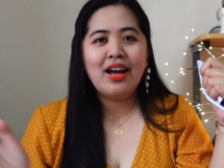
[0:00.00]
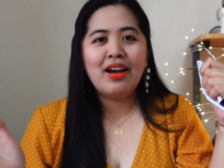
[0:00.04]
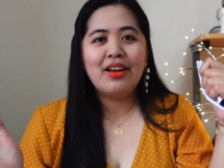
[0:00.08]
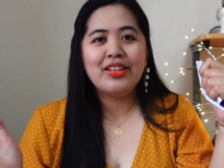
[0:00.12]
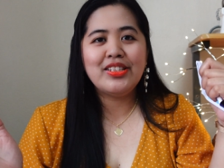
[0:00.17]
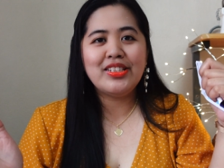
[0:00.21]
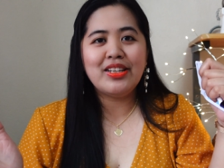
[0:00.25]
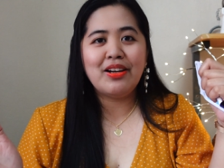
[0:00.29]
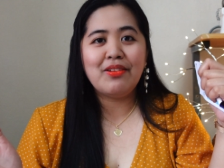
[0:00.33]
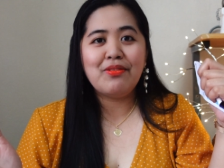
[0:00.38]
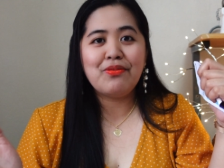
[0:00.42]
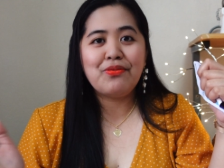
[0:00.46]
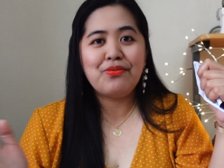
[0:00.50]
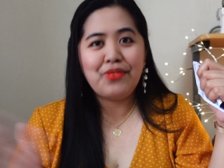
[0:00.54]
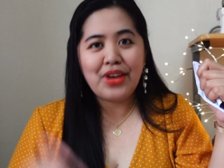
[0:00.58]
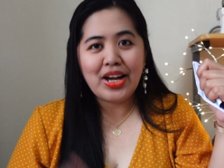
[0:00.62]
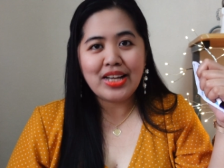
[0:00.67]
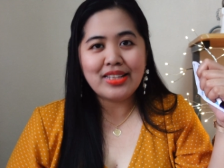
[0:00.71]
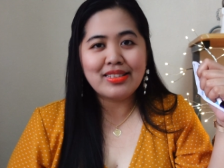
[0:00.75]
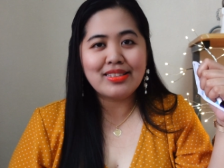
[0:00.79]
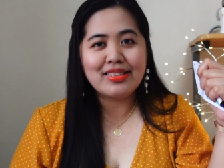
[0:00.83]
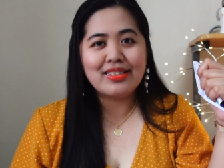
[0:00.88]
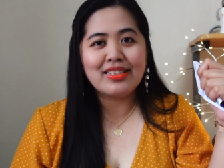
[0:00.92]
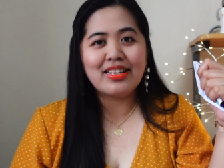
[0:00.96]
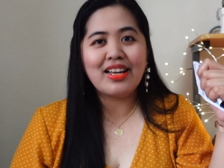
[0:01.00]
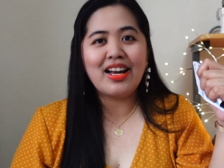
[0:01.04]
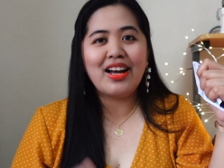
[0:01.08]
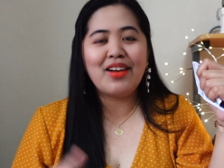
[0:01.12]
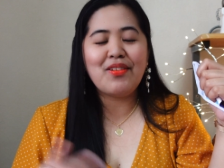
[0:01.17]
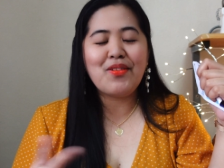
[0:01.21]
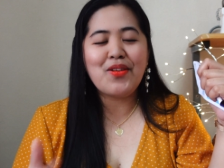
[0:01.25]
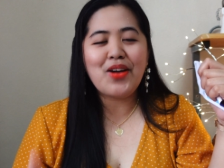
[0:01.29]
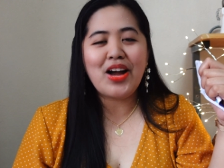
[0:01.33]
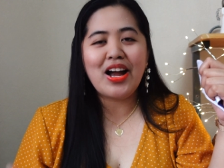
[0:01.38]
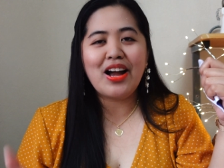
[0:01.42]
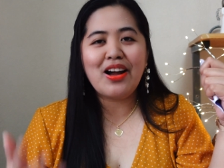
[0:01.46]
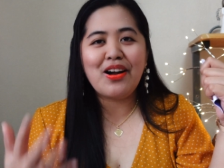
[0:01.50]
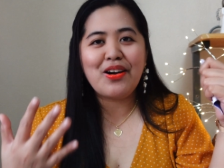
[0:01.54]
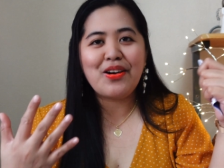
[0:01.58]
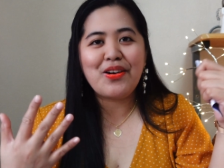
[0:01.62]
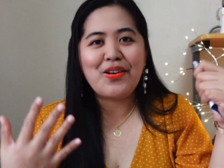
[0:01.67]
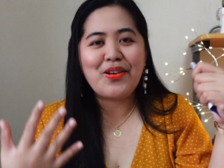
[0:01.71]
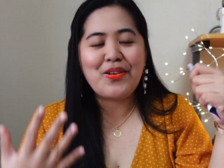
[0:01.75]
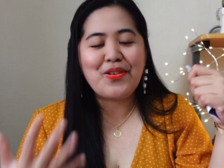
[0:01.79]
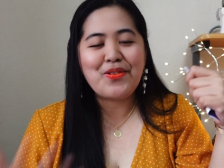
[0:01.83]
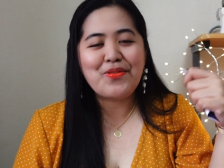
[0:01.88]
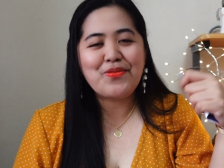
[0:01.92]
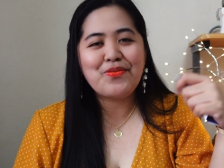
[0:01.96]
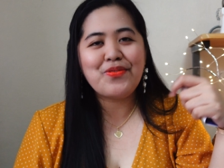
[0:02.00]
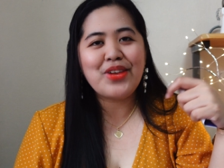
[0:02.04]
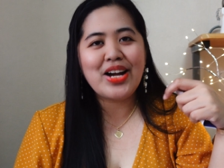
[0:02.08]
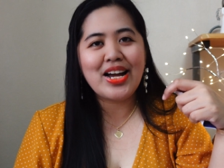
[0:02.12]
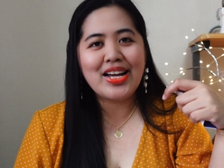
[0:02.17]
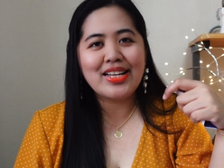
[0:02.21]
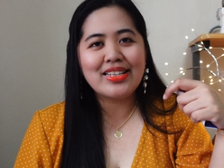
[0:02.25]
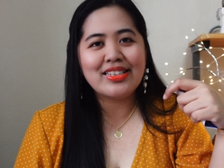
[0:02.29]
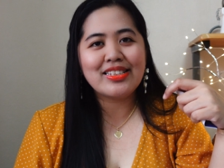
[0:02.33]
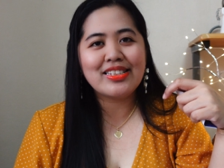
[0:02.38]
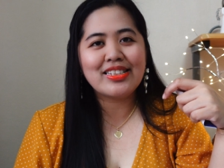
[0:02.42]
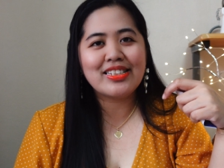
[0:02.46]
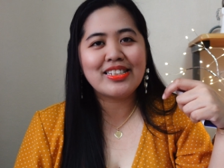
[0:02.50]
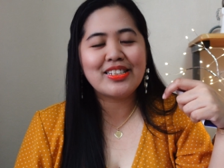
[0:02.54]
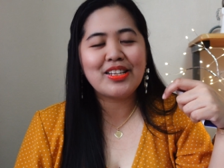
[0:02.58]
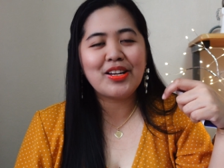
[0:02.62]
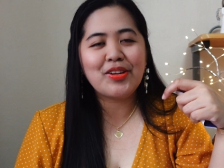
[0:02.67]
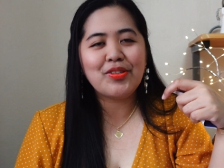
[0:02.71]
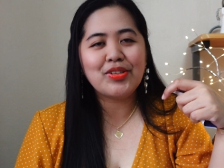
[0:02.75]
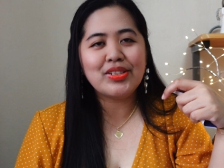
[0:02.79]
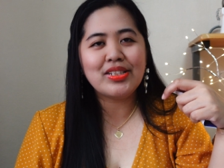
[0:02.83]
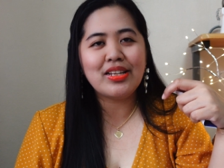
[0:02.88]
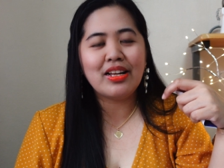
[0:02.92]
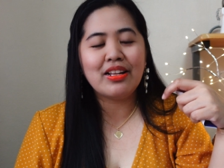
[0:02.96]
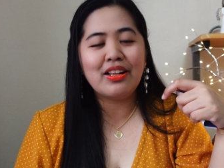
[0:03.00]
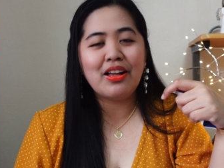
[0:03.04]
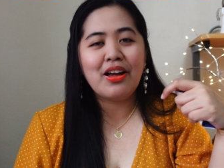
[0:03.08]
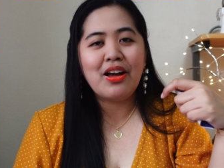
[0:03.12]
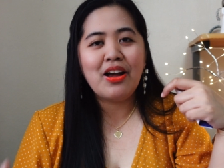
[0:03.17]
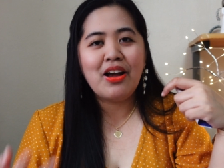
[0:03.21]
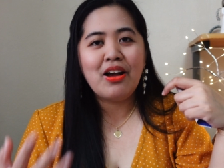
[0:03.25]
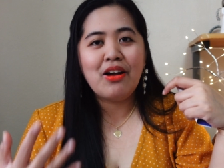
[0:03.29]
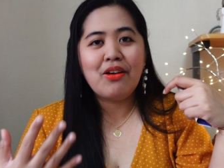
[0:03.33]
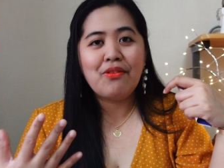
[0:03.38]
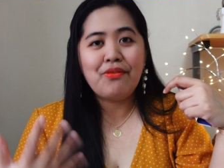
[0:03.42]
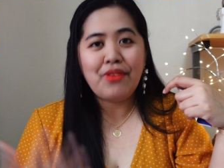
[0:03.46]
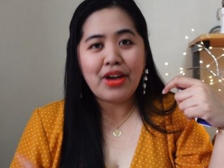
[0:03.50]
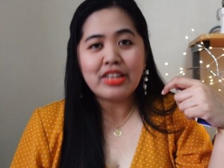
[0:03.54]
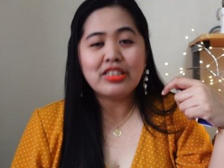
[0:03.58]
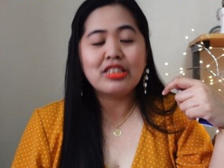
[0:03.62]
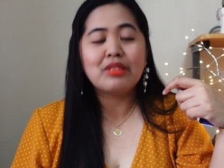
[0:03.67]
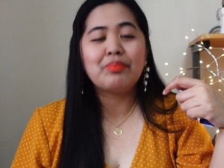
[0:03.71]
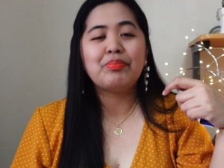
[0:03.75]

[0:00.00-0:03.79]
some fats uh, fats, what's that? Fats